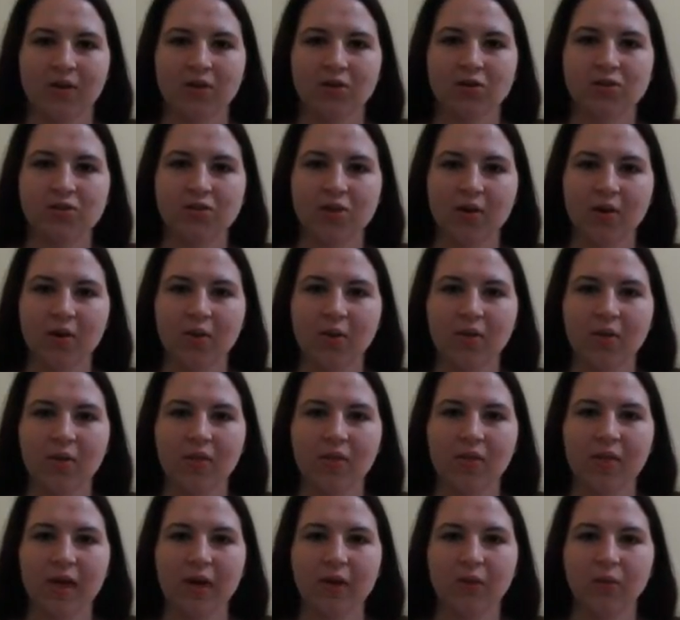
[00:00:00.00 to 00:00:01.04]
So
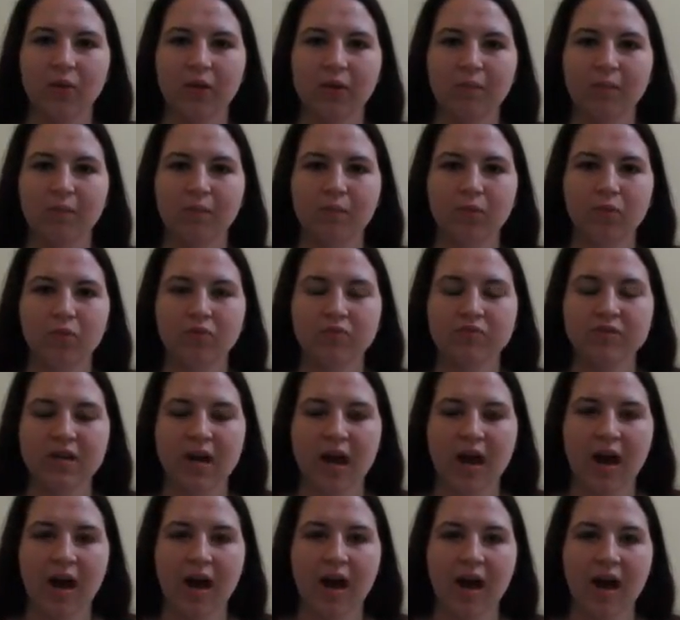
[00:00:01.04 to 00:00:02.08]
then we moved
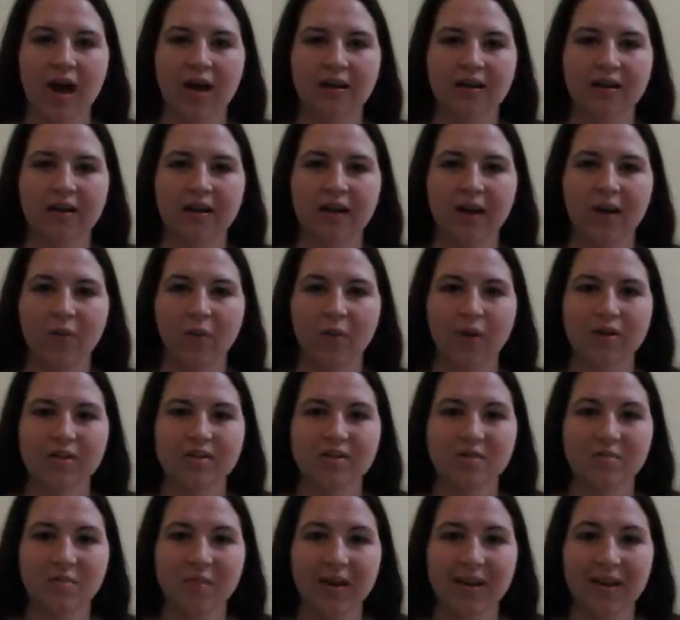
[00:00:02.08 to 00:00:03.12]
on and I
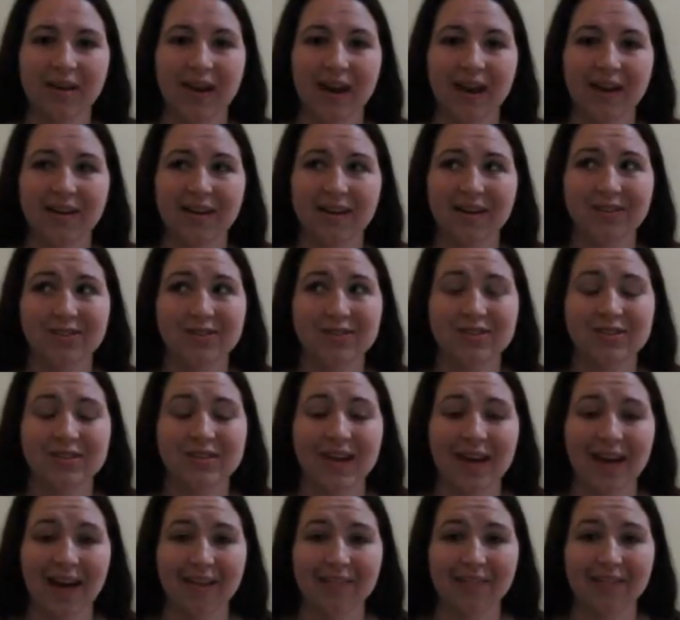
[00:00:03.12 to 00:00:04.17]
went to my gate and I just
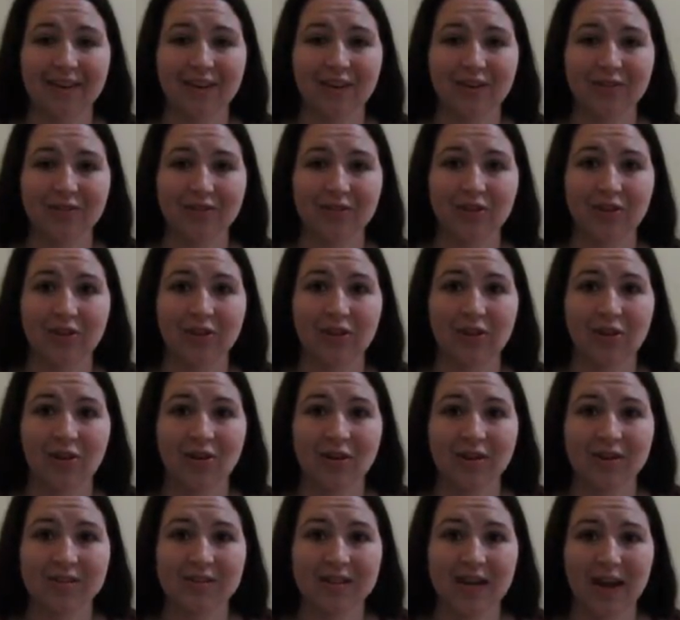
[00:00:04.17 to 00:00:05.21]
sat there for a
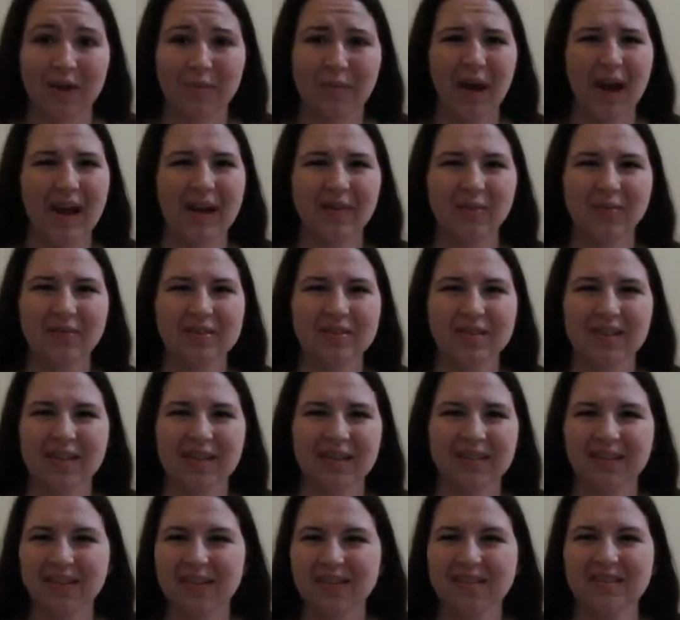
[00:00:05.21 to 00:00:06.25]
long time. I would
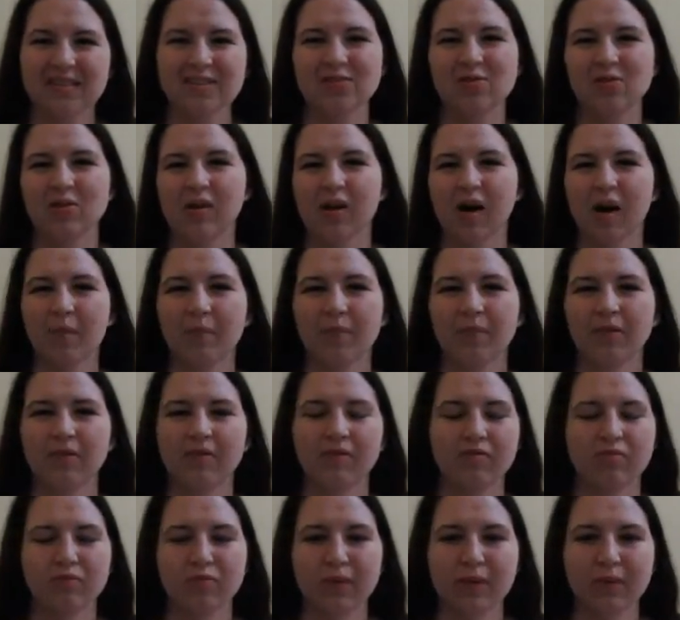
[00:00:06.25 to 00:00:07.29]
listen to a couple
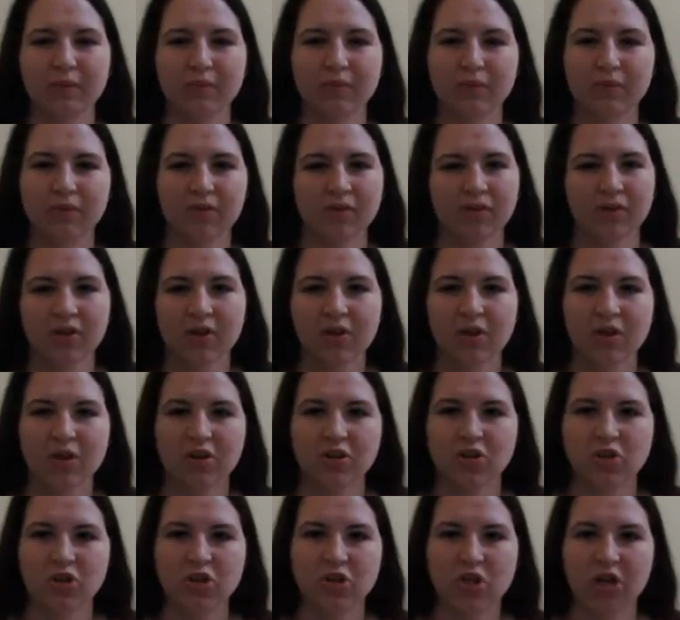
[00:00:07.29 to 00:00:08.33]
of people
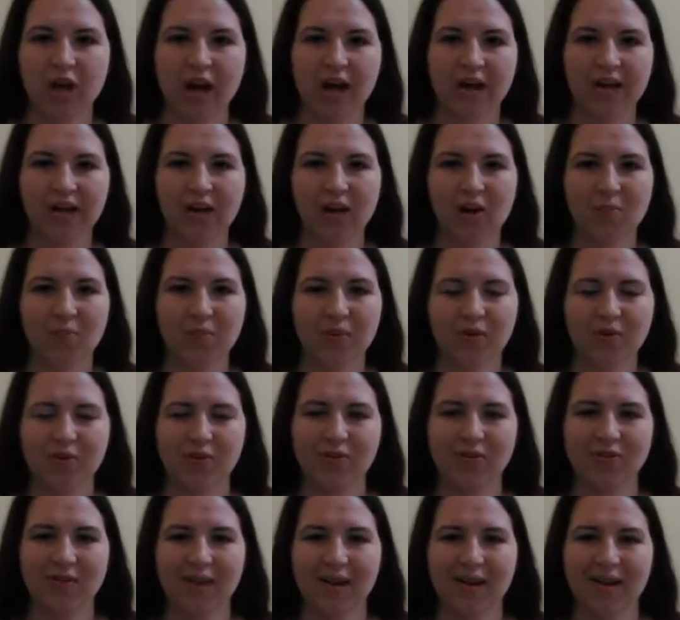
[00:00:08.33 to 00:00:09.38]
just chatting up.
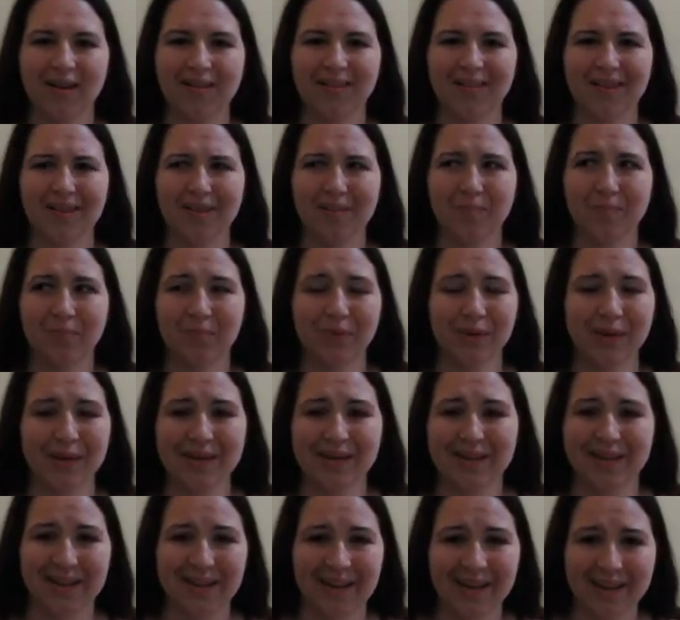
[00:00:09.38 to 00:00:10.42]
Other than that, I
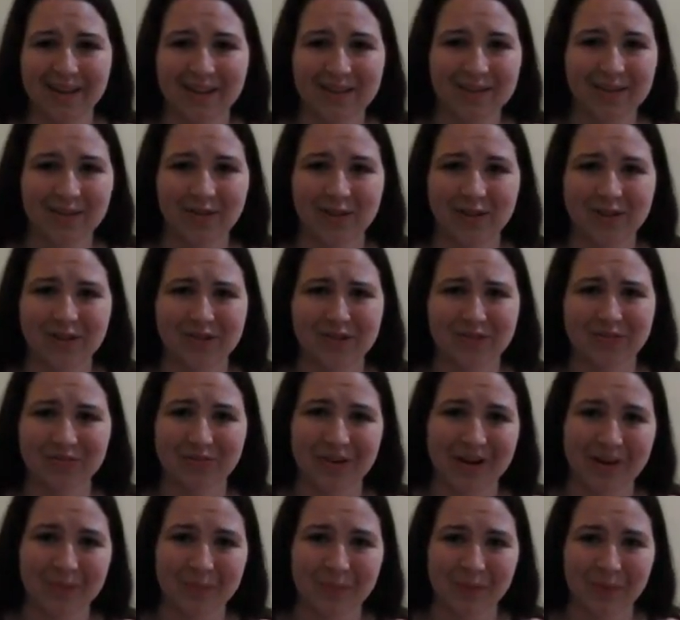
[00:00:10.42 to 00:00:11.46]
played Candy Crush and
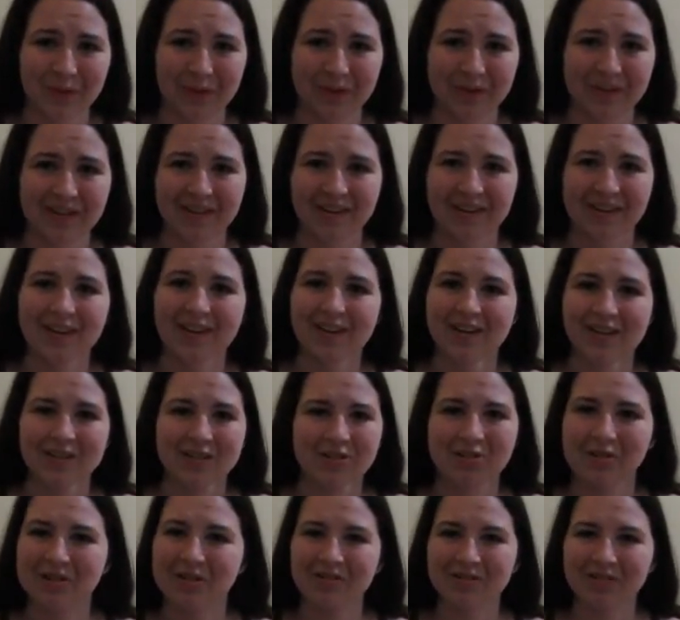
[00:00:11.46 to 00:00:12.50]
read a book.
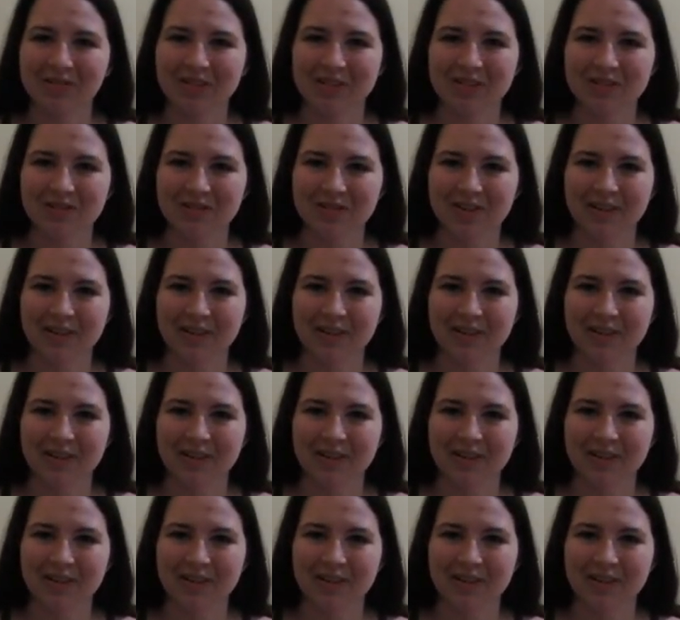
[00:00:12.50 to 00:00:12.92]
So I didn't really do